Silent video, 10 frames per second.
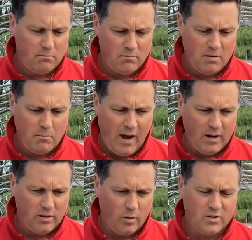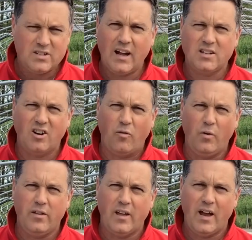in mind, I thought we'd start off
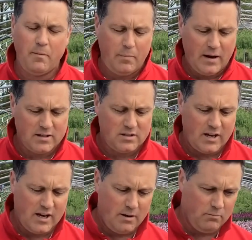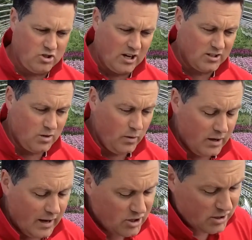with a past Chelsea
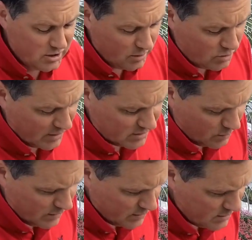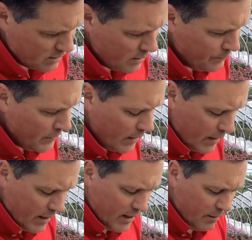winner, actually two Chelsea winners
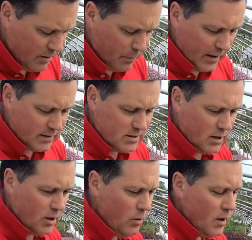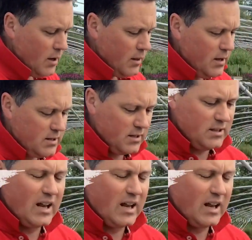in the past. So this is an